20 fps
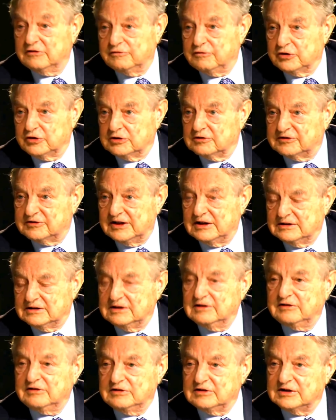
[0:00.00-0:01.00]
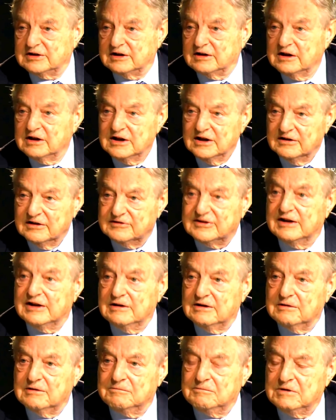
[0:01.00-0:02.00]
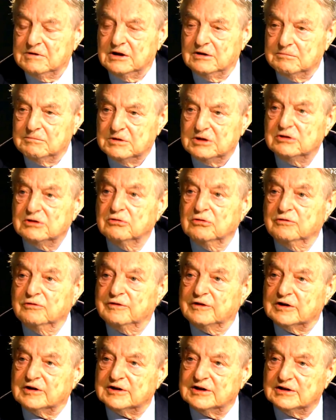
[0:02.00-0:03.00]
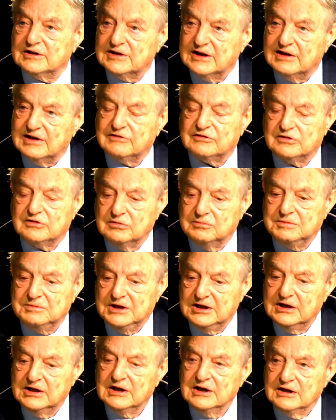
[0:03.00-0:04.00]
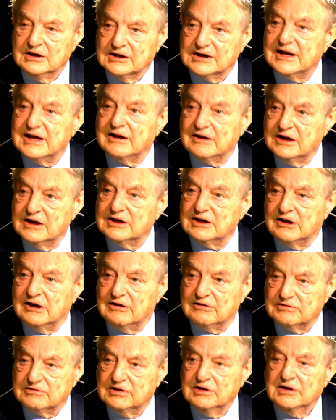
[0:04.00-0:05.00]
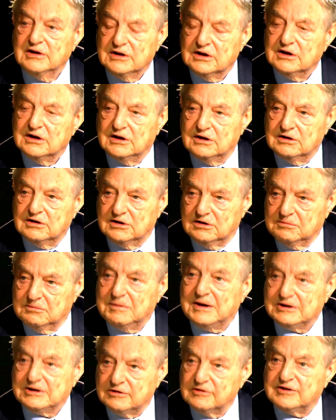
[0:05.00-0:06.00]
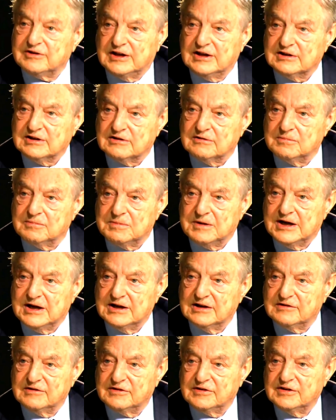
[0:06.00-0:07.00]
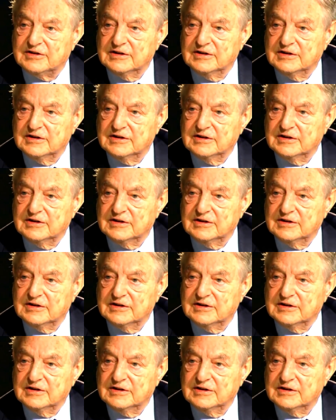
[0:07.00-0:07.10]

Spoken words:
for this is a maneuver that has to be carried out by the central banks.